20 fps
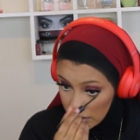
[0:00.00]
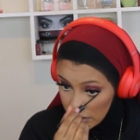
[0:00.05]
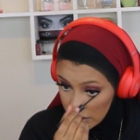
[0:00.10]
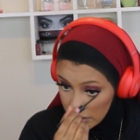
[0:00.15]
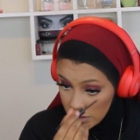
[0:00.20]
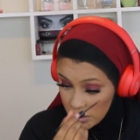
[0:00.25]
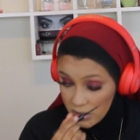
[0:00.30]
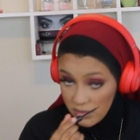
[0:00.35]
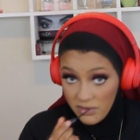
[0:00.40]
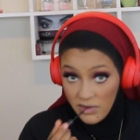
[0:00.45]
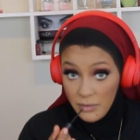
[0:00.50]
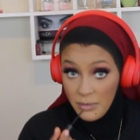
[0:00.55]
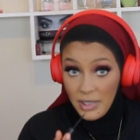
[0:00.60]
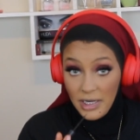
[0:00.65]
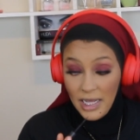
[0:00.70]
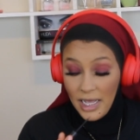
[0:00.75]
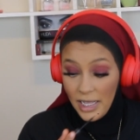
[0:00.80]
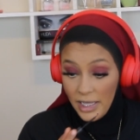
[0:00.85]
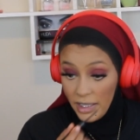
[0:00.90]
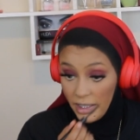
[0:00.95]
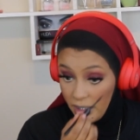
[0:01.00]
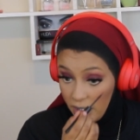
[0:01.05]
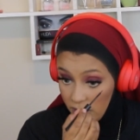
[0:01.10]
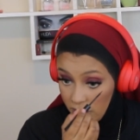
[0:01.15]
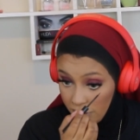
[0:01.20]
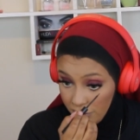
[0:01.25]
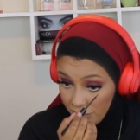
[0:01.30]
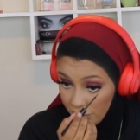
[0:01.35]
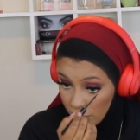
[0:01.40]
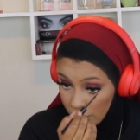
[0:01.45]
this is from Milaje.
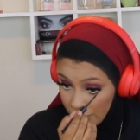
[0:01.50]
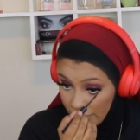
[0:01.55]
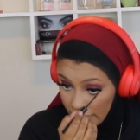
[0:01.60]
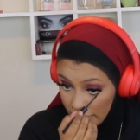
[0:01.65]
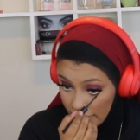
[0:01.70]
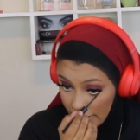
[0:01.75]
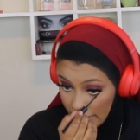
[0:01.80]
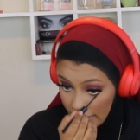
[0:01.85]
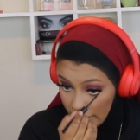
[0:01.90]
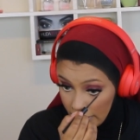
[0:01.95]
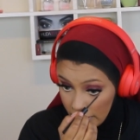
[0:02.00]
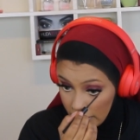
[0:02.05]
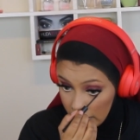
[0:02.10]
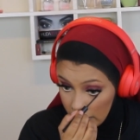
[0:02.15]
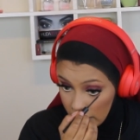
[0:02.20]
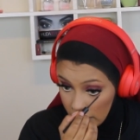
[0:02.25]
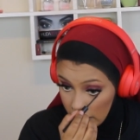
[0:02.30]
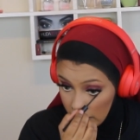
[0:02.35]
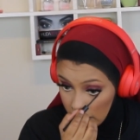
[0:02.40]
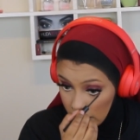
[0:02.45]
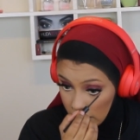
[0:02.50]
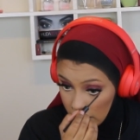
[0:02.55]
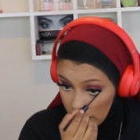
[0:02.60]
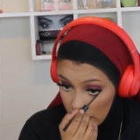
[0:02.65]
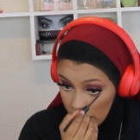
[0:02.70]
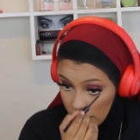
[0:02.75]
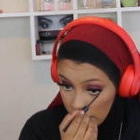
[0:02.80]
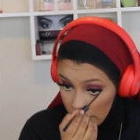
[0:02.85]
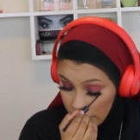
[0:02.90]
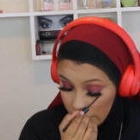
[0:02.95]
You feel me? Like,
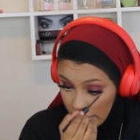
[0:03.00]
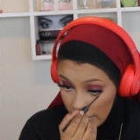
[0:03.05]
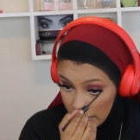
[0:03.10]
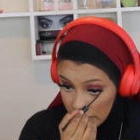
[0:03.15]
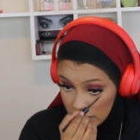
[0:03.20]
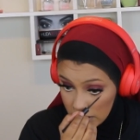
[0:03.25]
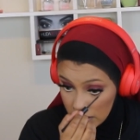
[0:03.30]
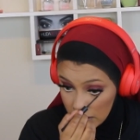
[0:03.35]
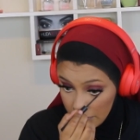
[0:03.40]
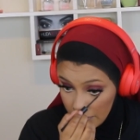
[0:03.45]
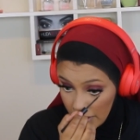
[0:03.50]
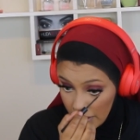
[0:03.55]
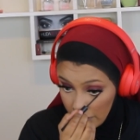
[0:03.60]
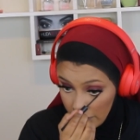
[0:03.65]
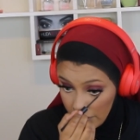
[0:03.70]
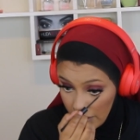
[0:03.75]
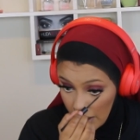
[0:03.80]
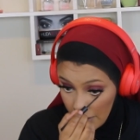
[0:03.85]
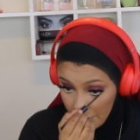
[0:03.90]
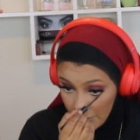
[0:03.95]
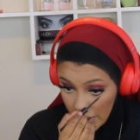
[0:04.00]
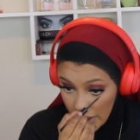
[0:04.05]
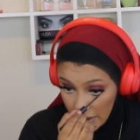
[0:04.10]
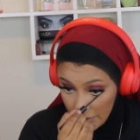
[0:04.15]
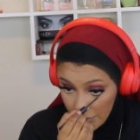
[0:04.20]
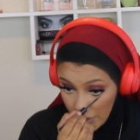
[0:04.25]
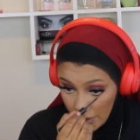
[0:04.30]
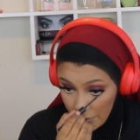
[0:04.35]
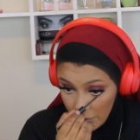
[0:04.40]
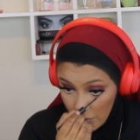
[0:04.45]
thanks to my grandma
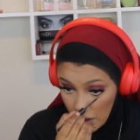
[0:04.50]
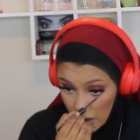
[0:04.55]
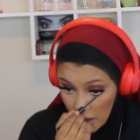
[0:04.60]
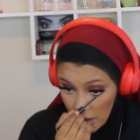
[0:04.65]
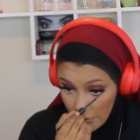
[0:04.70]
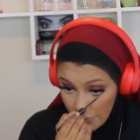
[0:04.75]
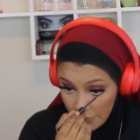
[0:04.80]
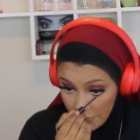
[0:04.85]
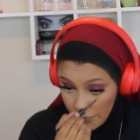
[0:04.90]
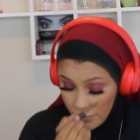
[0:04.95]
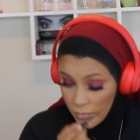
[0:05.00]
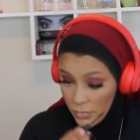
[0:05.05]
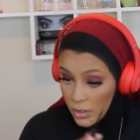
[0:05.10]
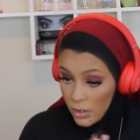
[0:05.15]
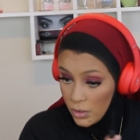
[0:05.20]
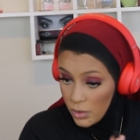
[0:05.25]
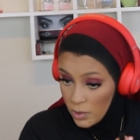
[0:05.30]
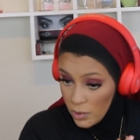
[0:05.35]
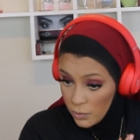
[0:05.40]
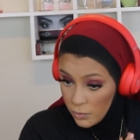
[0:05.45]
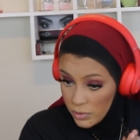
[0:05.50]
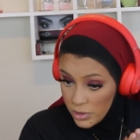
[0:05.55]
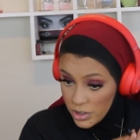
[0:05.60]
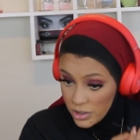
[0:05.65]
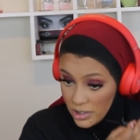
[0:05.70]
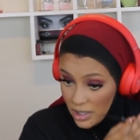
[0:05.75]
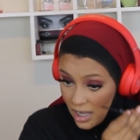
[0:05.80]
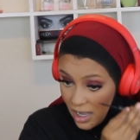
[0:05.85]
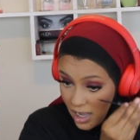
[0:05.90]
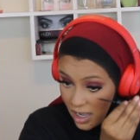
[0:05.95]
and my mom, we
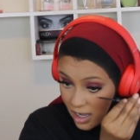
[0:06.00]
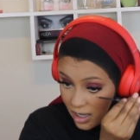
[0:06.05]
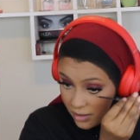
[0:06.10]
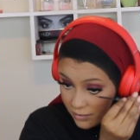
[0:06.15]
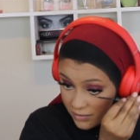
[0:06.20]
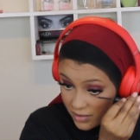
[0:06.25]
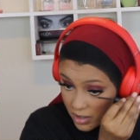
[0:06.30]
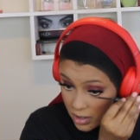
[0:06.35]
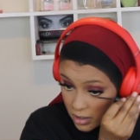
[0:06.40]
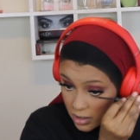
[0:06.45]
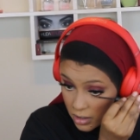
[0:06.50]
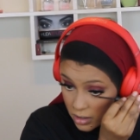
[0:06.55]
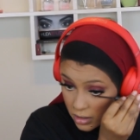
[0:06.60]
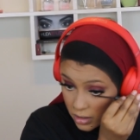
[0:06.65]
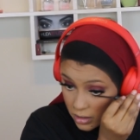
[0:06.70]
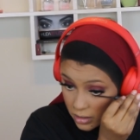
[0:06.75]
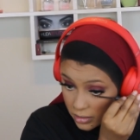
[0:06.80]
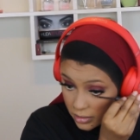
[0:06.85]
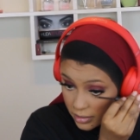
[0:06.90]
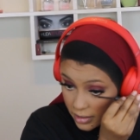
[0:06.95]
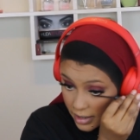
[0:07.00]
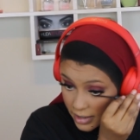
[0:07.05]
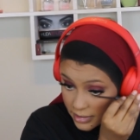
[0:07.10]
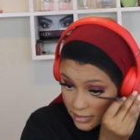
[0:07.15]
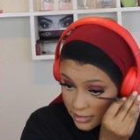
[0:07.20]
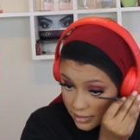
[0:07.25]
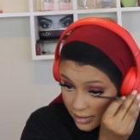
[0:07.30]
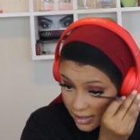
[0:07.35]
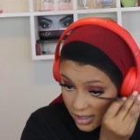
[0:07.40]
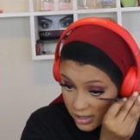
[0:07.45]
just have
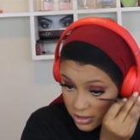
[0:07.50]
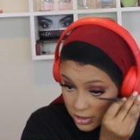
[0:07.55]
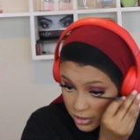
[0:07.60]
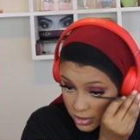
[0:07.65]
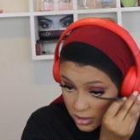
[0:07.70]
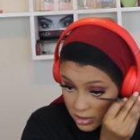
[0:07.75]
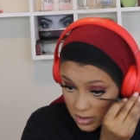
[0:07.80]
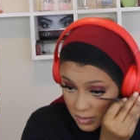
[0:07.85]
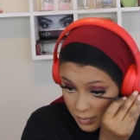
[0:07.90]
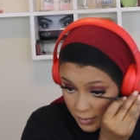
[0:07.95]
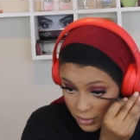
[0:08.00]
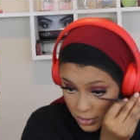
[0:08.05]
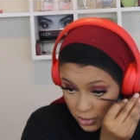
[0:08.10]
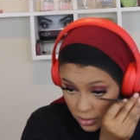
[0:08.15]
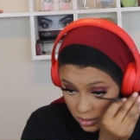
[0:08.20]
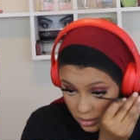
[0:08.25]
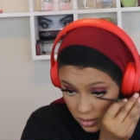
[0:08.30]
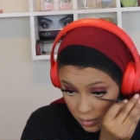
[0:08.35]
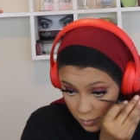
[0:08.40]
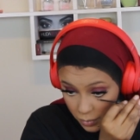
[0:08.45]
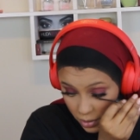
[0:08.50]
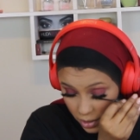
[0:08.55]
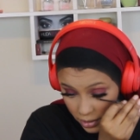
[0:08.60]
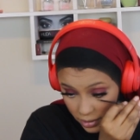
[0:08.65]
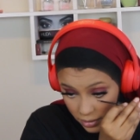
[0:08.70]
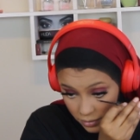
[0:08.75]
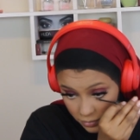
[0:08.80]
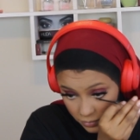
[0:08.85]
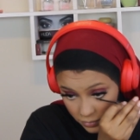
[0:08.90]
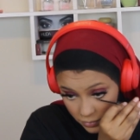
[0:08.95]
nice lashes, especially the
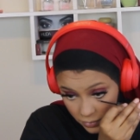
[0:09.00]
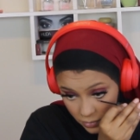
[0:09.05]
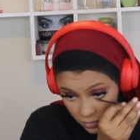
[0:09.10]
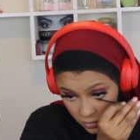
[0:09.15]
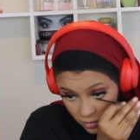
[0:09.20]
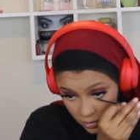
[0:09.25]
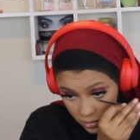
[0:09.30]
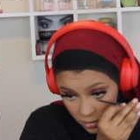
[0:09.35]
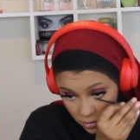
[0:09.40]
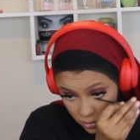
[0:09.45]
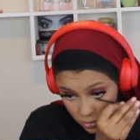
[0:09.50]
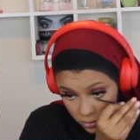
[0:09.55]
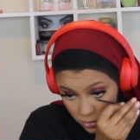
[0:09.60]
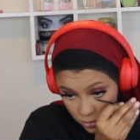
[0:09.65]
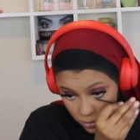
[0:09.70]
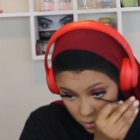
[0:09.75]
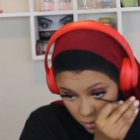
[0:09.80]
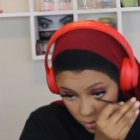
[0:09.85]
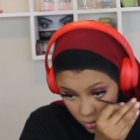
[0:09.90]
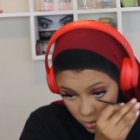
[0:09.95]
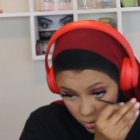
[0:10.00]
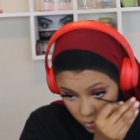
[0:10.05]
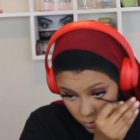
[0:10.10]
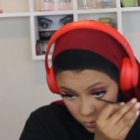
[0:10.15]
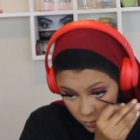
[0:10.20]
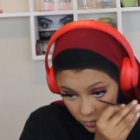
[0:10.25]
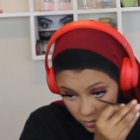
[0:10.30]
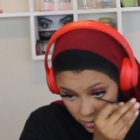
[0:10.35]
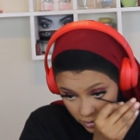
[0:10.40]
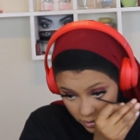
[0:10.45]
bottom.
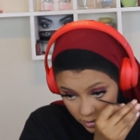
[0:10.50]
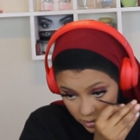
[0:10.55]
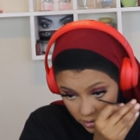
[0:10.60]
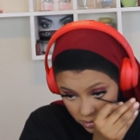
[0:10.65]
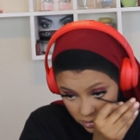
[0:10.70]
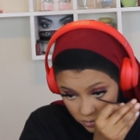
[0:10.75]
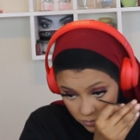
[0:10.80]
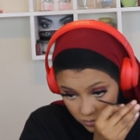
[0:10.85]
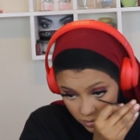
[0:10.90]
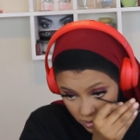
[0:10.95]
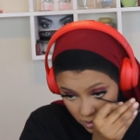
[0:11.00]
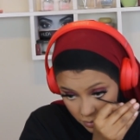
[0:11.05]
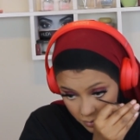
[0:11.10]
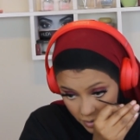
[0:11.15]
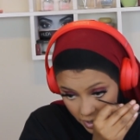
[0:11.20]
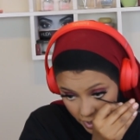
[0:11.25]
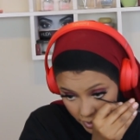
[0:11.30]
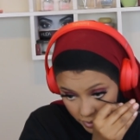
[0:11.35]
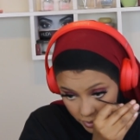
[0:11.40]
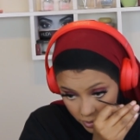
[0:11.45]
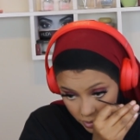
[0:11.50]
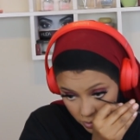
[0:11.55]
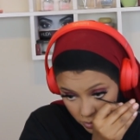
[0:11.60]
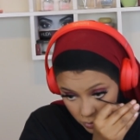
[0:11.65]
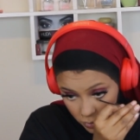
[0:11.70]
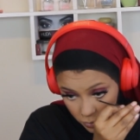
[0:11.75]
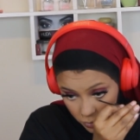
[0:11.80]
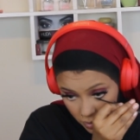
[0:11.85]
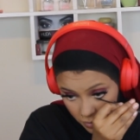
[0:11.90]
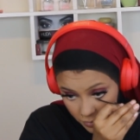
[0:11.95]
So it doesn't really matter
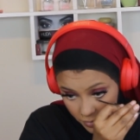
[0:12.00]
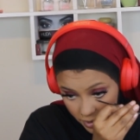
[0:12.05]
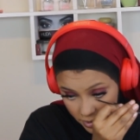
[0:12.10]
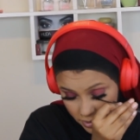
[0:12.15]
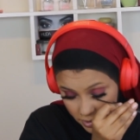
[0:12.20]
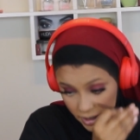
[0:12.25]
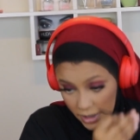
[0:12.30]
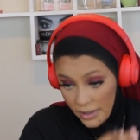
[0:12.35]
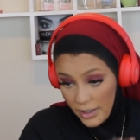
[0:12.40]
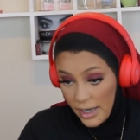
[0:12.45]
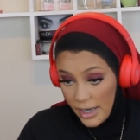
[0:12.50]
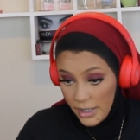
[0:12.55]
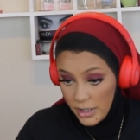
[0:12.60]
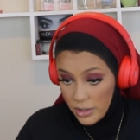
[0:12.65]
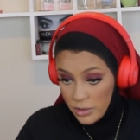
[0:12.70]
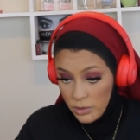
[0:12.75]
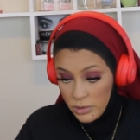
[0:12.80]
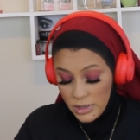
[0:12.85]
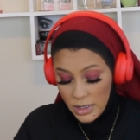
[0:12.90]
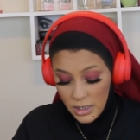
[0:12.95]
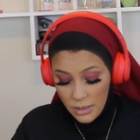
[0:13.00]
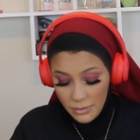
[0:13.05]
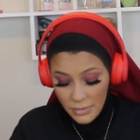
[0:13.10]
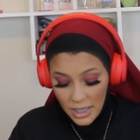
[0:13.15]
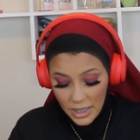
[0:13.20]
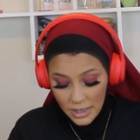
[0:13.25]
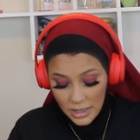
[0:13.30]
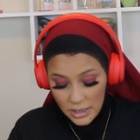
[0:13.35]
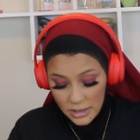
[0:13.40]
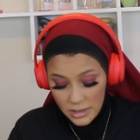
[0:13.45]
what mascara I use, and I'm
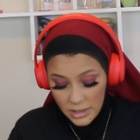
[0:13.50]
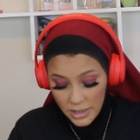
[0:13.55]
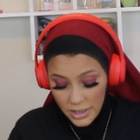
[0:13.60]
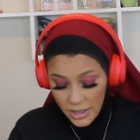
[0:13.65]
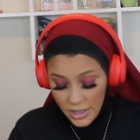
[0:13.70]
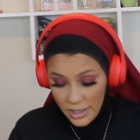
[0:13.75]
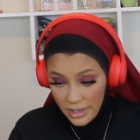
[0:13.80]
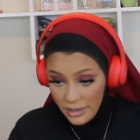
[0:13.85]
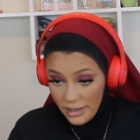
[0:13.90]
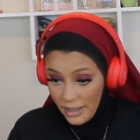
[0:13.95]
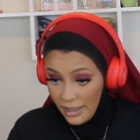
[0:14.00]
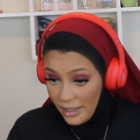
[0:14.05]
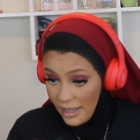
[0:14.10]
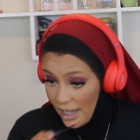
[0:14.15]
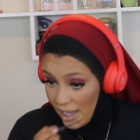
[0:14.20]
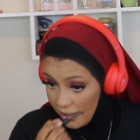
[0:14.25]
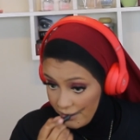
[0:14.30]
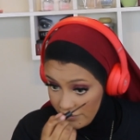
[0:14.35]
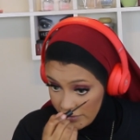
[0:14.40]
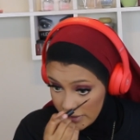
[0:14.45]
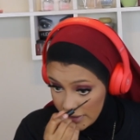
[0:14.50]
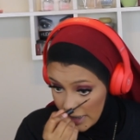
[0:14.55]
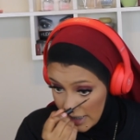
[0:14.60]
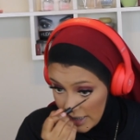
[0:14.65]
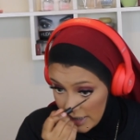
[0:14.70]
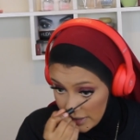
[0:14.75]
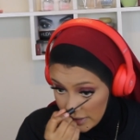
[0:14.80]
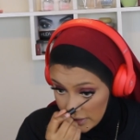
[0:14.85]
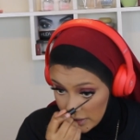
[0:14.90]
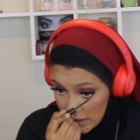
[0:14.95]
not gonna sit here and like
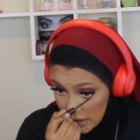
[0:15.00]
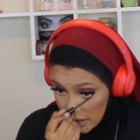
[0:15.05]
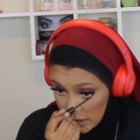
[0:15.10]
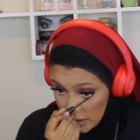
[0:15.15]
advertise